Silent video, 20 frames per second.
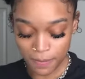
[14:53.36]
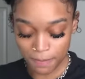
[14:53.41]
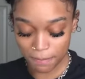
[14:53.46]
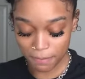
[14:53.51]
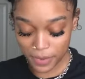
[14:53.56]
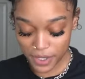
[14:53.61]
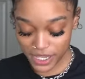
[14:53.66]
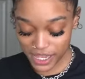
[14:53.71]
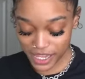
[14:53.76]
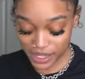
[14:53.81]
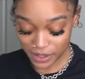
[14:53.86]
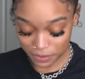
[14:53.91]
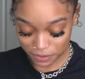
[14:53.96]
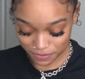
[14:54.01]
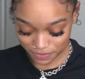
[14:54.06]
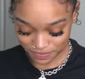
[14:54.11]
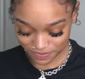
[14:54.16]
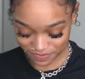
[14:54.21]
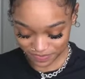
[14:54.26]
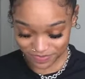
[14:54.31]
but yeah,
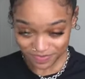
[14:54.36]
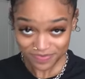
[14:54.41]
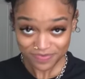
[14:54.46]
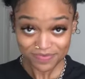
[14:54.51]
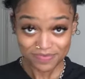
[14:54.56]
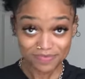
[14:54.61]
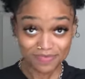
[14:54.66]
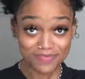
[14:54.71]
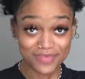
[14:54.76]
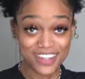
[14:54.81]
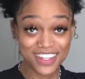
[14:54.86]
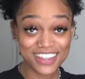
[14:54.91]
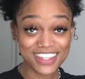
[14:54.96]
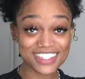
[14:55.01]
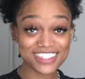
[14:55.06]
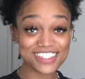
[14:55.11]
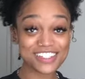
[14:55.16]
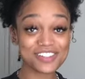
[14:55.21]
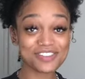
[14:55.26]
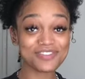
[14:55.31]

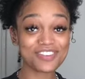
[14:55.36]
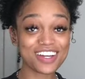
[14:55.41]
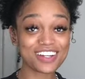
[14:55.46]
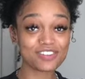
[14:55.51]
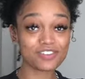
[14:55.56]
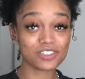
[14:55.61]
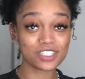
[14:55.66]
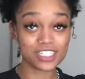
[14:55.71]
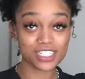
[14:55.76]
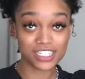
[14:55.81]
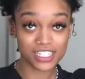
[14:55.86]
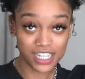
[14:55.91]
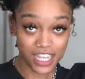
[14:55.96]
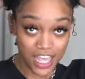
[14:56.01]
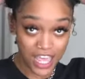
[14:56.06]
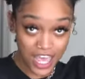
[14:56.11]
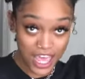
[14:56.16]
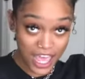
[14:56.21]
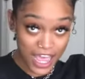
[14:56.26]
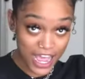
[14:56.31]
this is the final look.
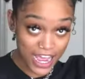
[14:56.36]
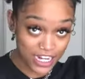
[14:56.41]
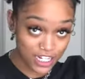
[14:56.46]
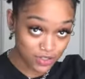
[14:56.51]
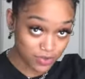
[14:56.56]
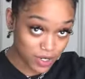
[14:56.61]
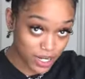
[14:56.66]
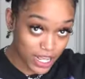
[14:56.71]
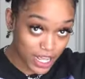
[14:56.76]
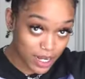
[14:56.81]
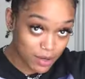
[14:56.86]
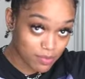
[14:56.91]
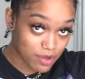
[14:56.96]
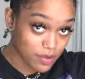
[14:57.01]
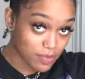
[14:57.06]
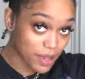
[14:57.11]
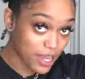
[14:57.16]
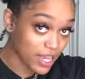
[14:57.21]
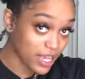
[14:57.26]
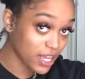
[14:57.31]
I just went ahead and put
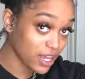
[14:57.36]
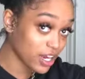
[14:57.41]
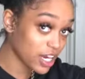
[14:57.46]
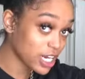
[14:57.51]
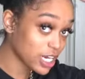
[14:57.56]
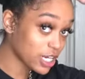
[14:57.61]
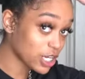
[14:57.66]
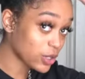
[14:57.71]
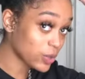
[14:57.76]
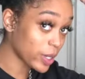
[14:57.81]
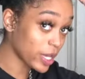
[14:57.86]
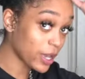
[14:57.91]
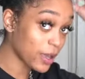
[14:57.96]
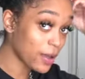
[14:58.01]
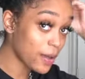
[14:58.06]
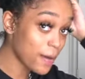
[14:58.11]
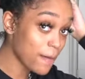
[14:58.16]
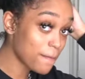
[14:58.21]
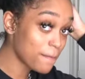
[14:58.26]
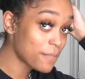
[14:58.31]
my hair in a quick
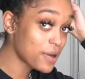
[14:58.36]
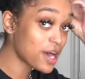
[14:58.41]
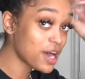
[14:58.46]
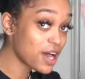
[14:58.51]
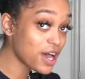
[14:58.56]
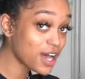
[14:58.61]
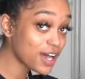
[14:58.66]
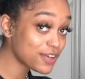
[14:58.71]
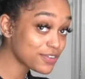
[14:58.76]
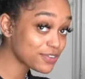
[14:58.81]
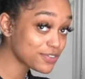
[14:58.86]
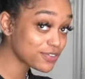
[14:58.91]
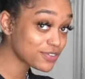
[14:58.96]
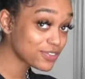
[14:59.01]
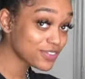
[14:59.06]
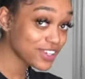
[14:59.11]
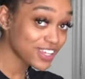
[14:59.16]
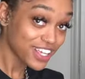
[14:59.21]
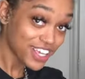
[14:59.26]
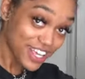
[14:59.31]
puff
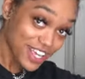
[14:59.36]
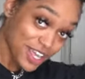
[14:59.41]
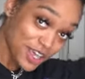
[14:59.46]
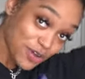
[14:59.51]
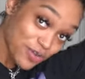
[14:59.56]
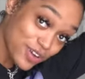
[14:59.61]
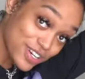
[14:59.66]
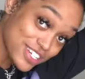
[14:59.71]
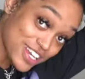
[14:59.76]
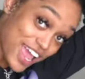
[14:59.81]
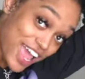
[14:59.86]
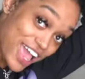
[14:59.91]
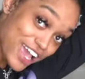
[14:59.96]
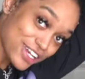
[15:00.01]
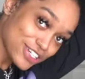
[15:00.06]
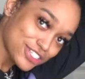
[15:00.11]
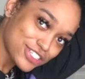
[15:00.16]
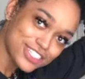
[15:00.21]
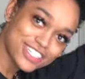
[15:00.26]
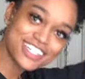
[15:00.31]
which
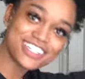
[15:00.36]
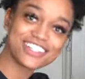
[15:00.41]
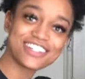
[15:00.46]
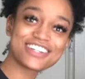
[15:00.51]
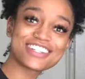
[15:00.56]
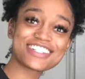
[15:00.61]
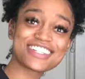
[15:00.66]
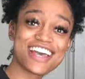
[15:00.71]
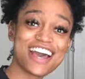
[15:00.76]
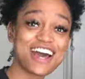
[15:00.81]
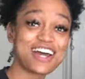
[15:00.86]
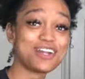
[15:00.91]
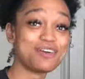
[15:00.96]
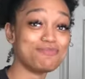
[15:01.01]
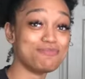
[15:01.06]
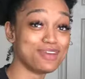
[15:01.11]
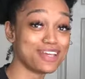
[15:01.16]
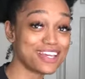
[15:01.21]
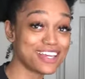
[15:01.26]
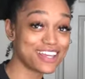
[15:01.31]
actually looks kind
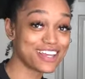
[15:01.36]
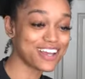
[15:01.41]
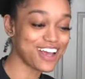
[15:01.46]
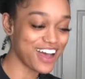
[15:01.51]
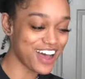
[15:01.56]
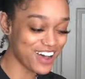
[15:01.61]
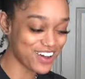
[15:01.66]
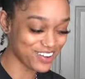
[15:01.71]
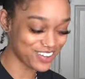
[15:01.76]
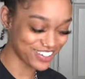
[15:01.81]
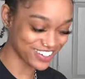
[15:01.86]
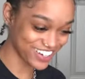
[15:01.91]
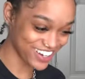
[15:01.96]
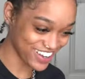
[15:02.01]
of big. I don't